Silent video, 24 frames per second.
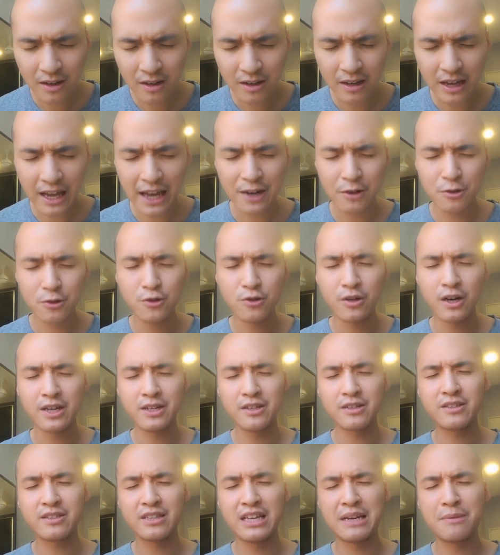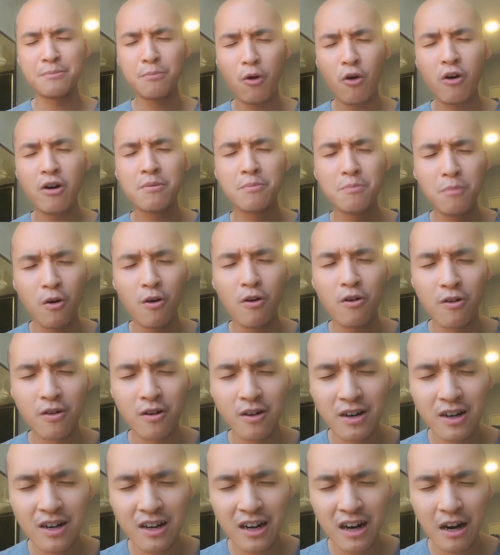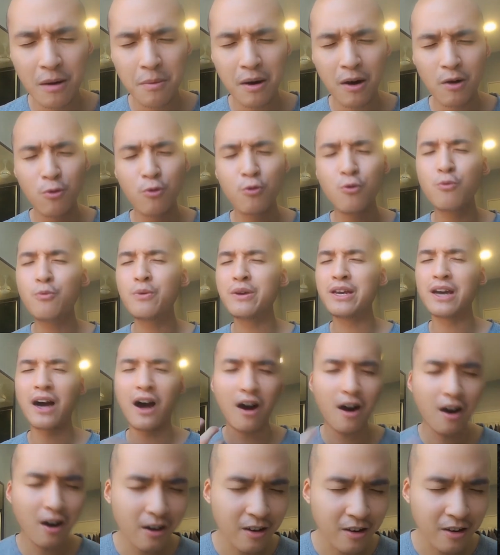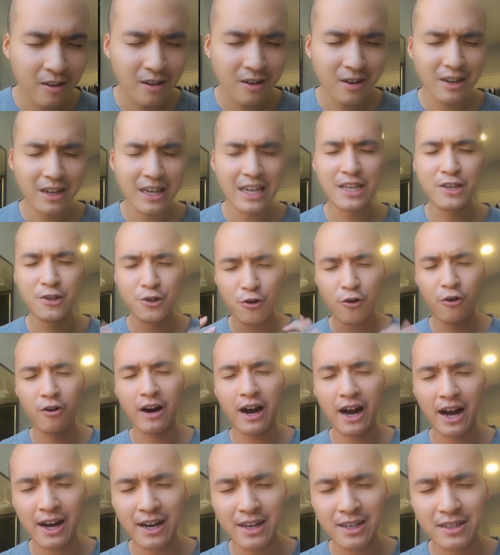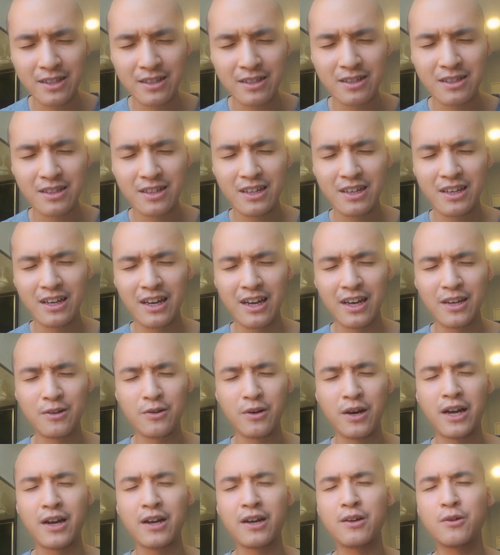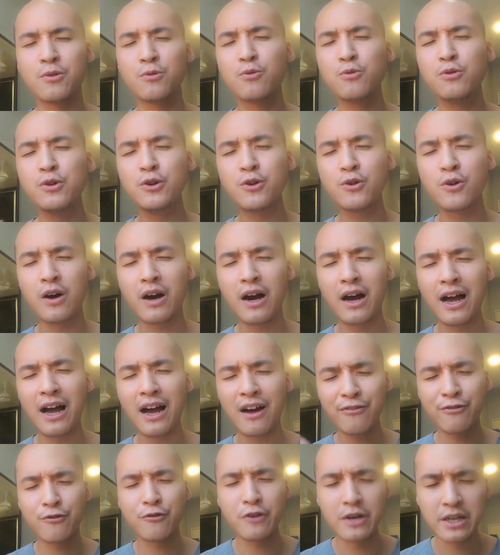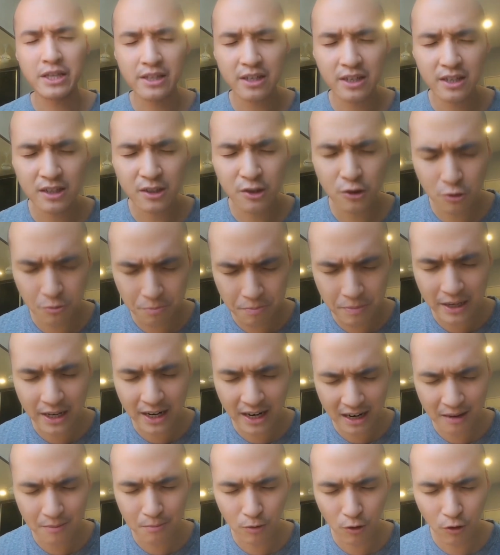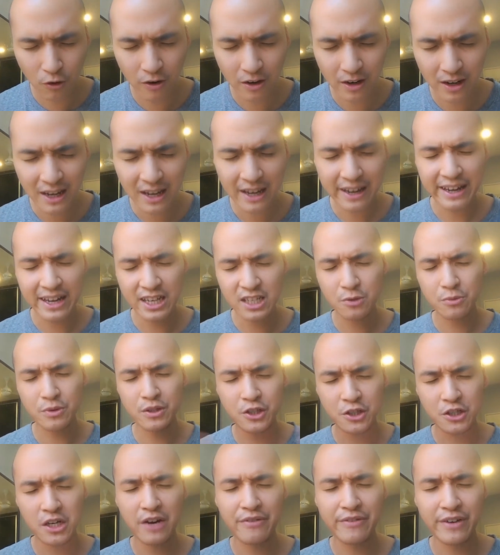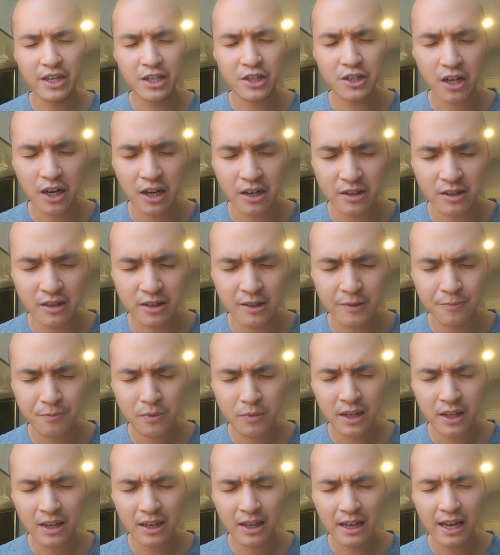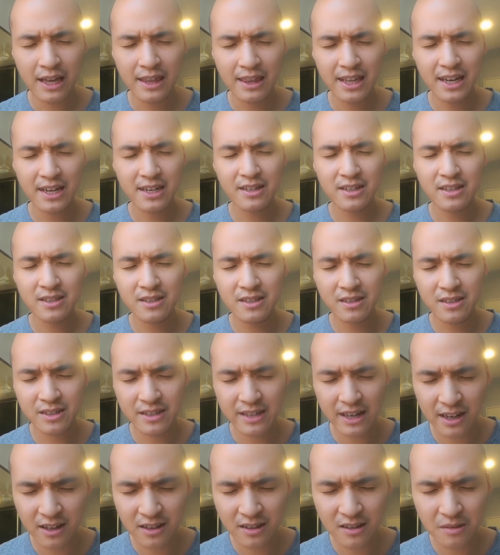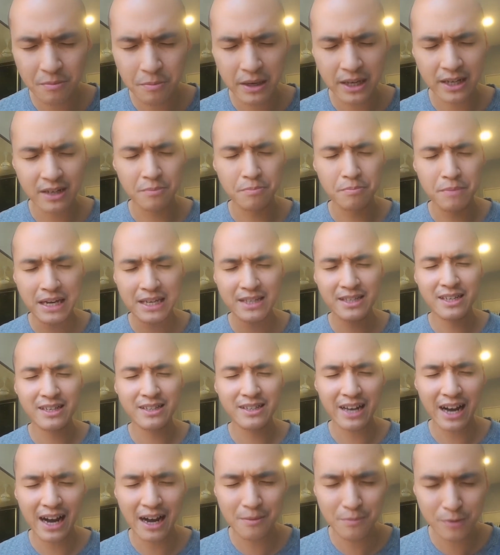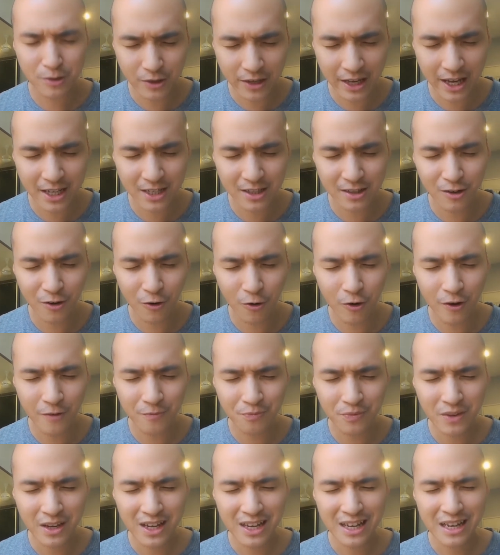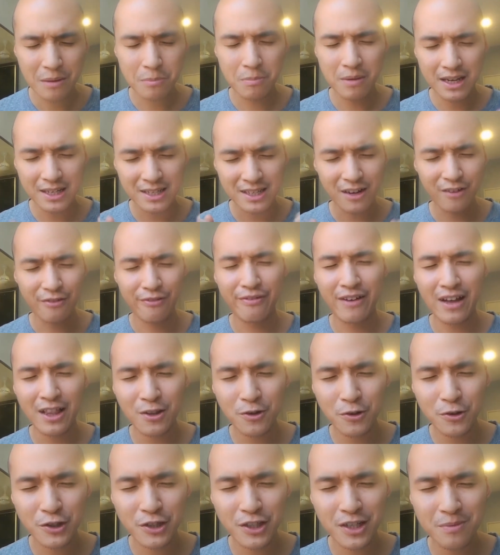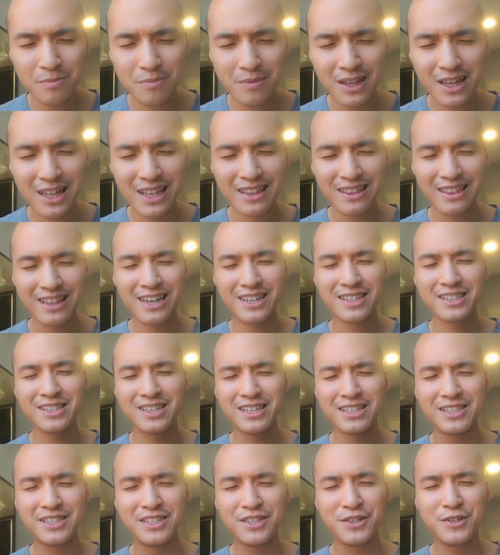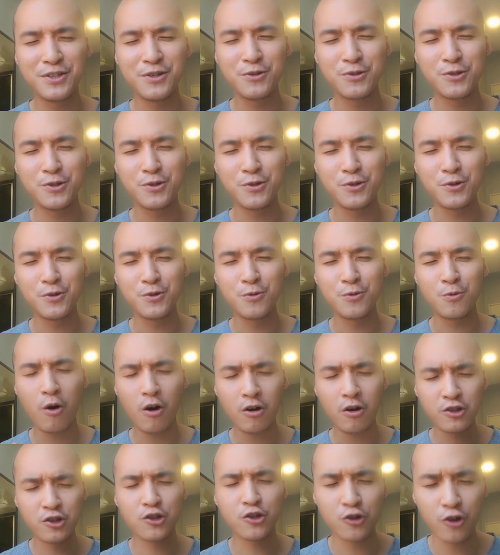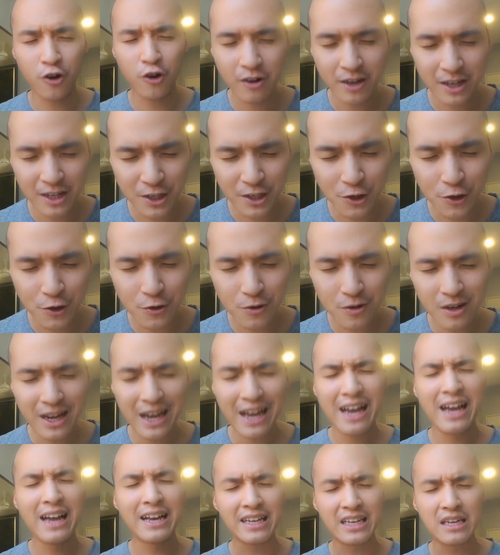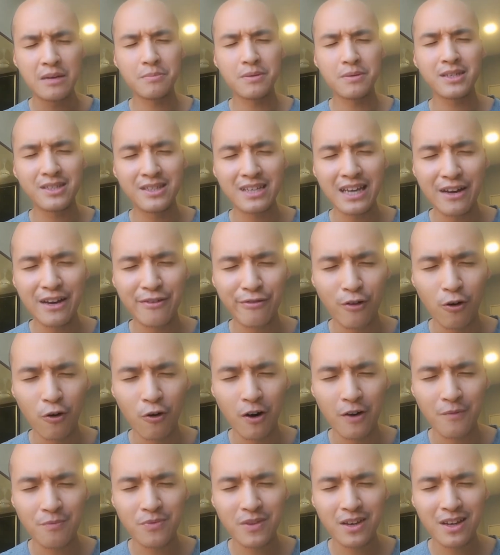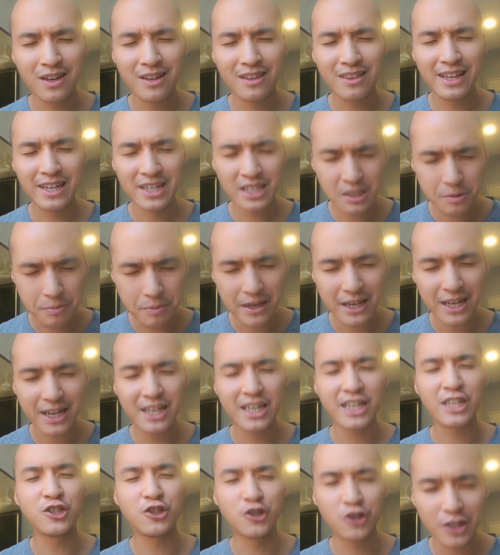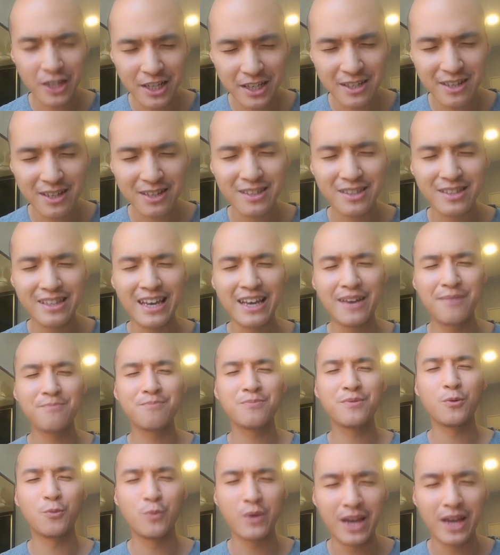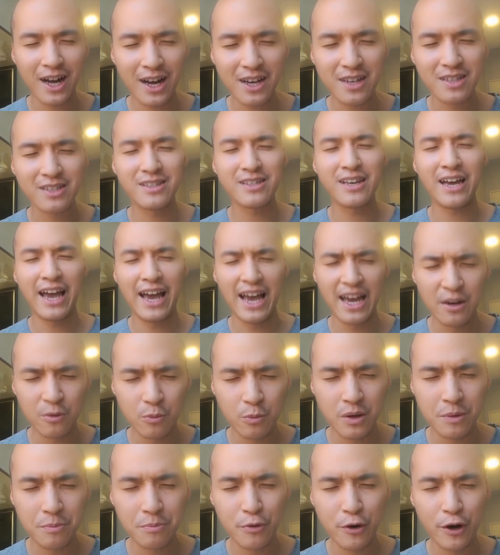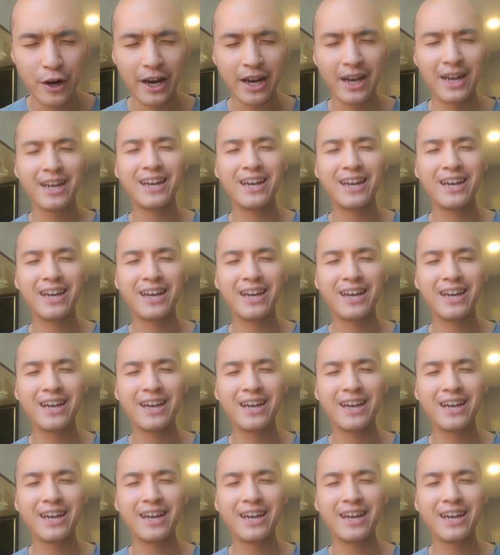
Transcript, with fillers: and also understand more and more about who we are in your eyes and uh, who you have created us to become, Lord, as we share with each other. And let this cell be an amazing time together, Lord. Bless our fellowship. Let us continue to walk strong in you and keep us safe, Lord. Let this be done in Jesus' name, we ask and we pray.